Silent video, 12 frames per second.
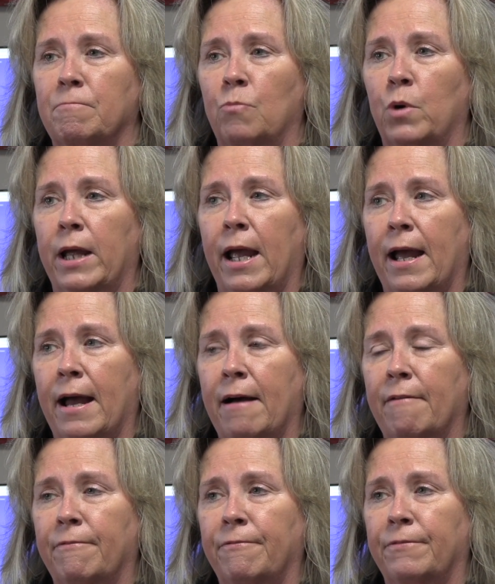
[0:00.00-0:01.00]
We
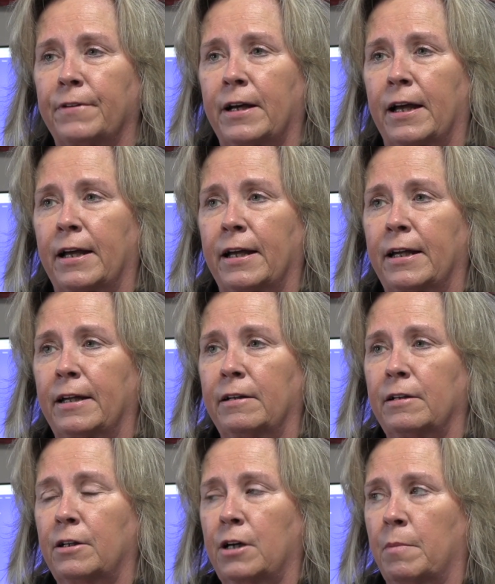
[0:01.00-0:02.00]
have
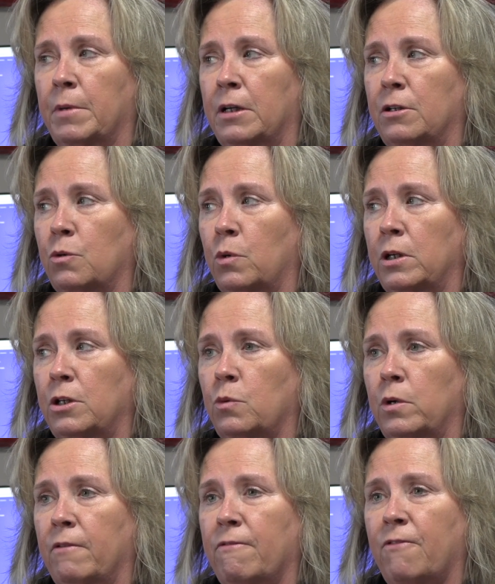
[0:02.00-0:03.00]
coming in
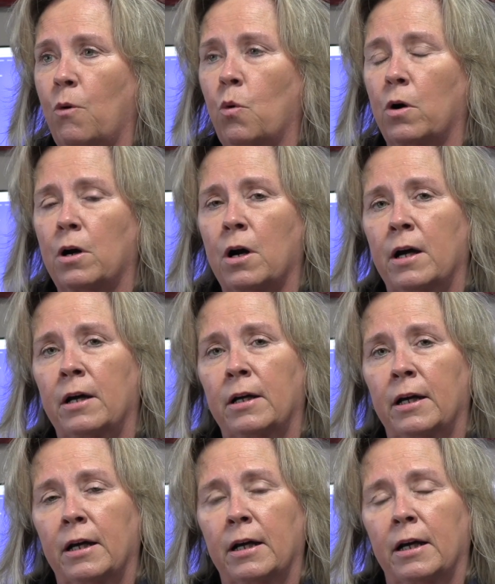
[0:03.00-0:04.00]
2024,
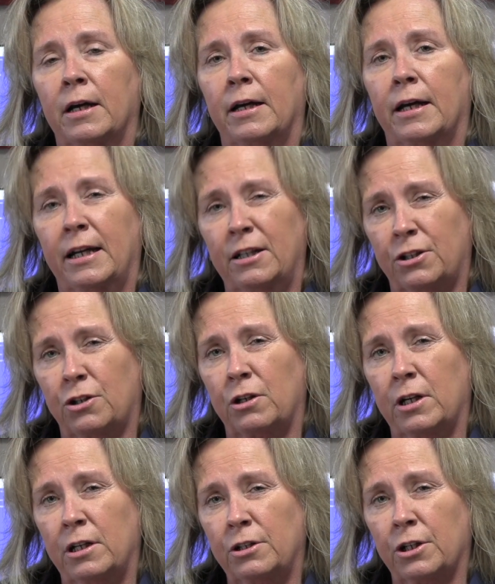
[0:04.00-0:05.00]
Eastern
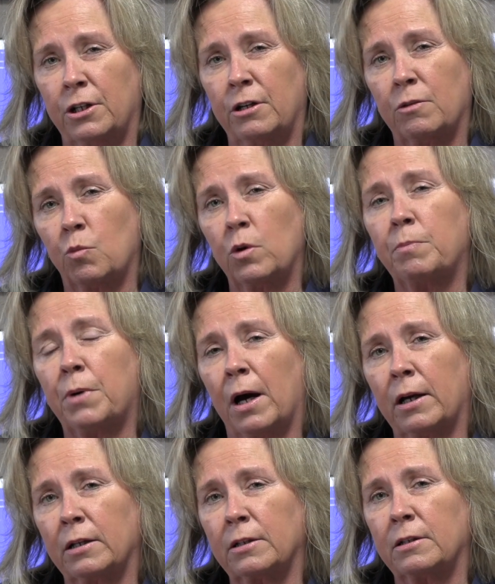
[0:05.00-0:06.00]
Engineered Wood
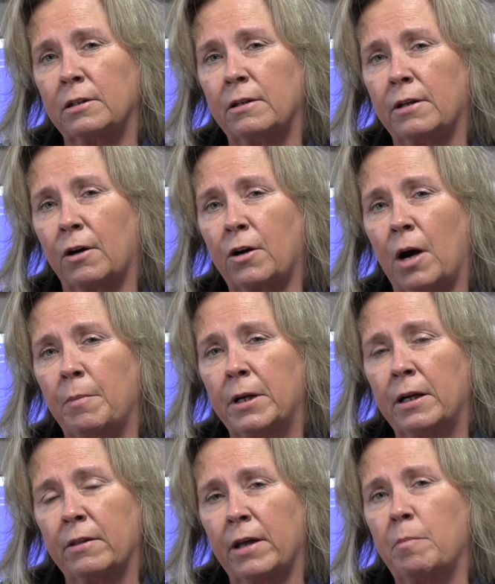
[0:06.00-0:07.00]
Products. They're coming
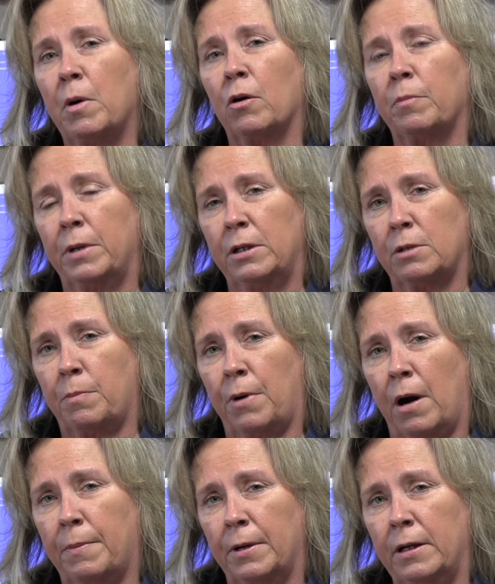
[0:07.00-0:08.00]
in. They bought a piece of
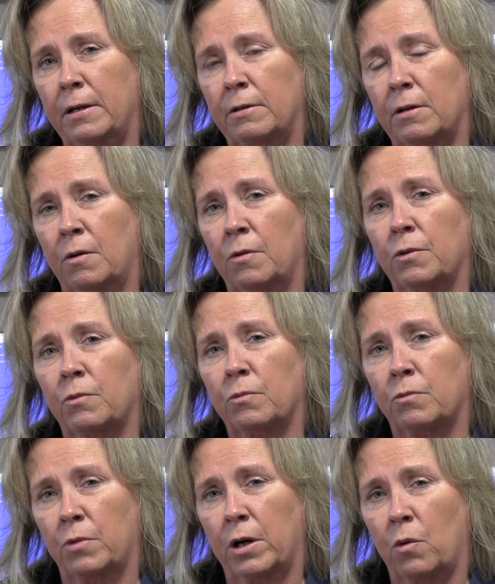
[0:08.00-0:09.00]
property on the
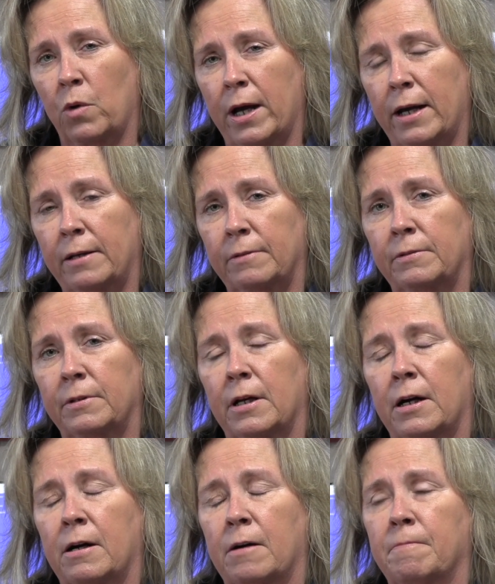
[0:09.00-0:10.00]
railway,
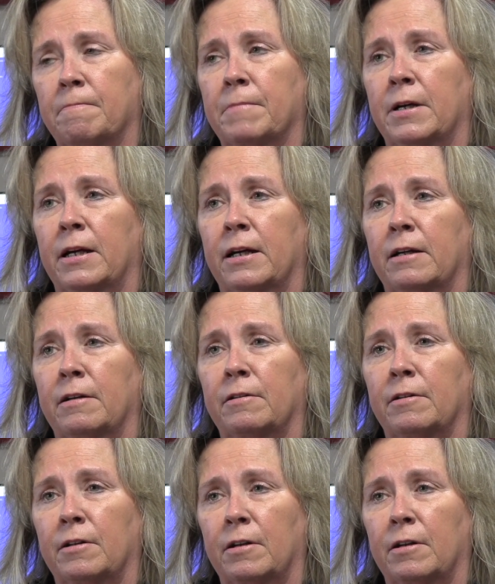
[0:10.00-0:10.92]
and